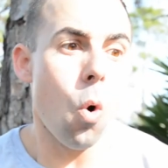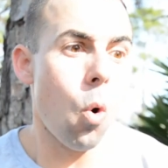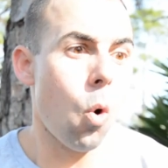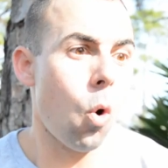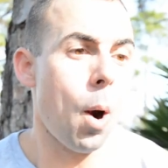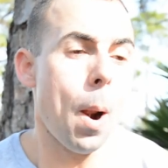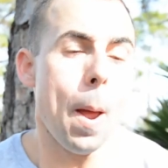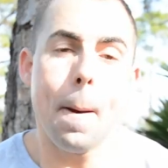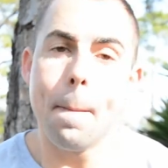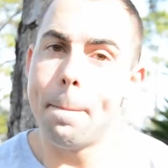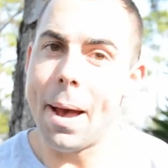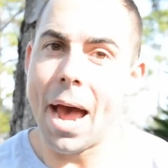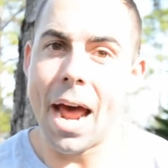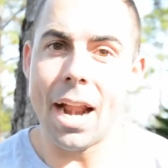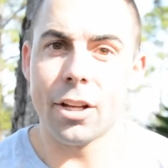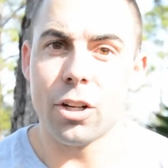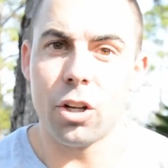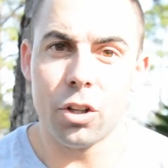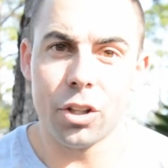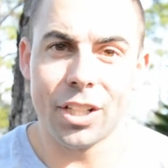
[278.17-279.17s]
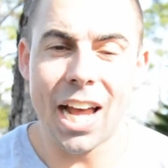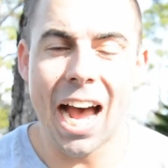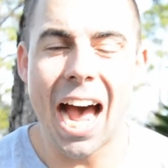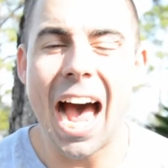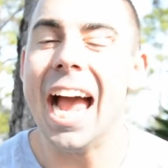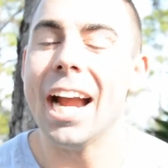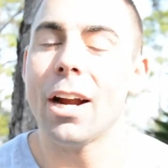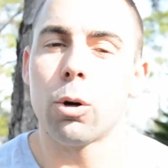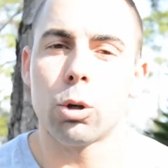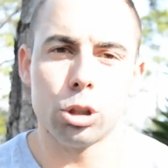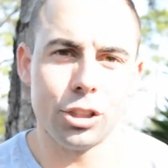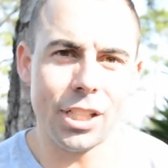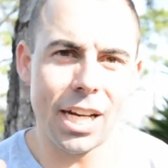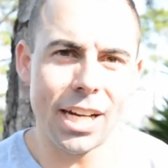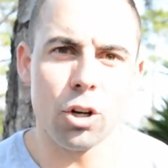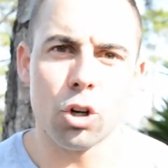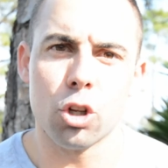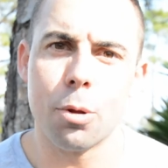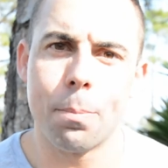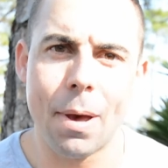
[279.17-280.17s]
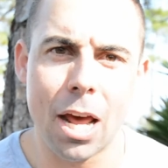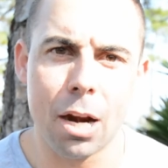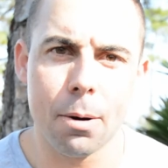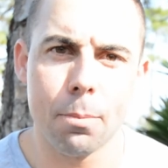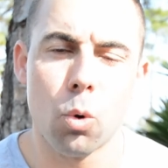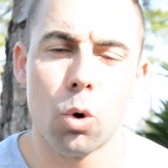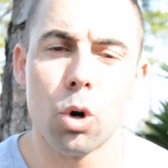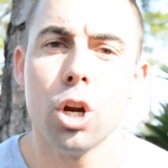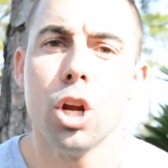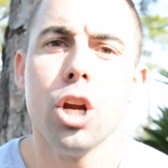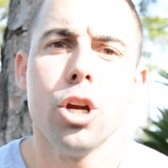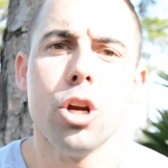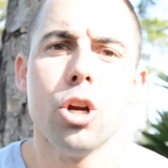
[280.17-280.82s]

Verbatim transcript: or paddling on the kayak or standing on the paddleboard.